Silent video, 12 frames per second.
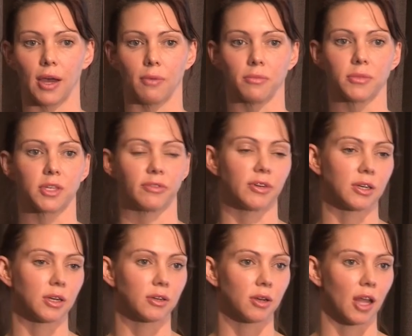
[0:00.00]
um,
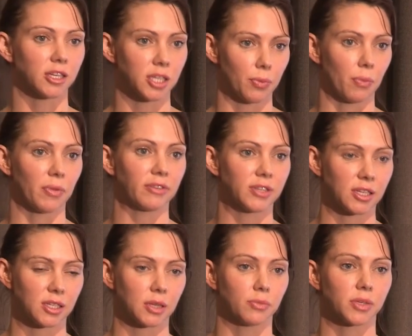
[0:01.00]
different, like sheep and beef
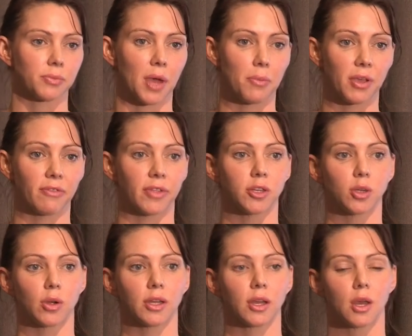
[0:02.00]
systems, maybe if they're
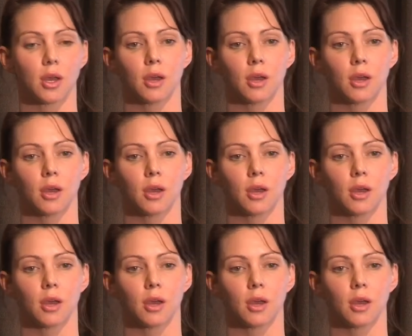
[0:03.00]
doing